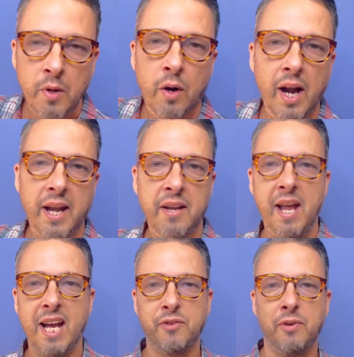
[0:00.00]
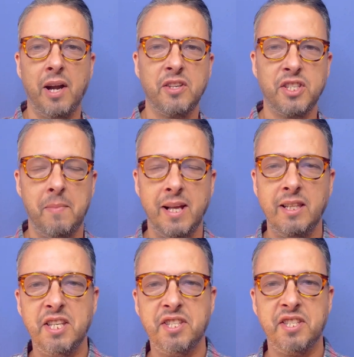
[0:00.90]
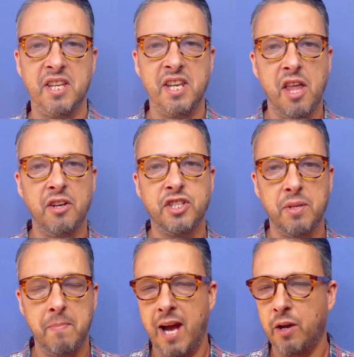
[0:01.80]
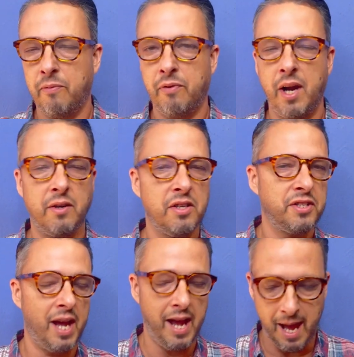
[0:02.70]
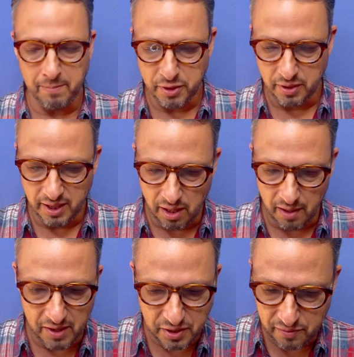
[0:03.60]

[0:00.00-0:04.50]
All right, next fragrance on my list is another tobacco fragrance. I absolutely love this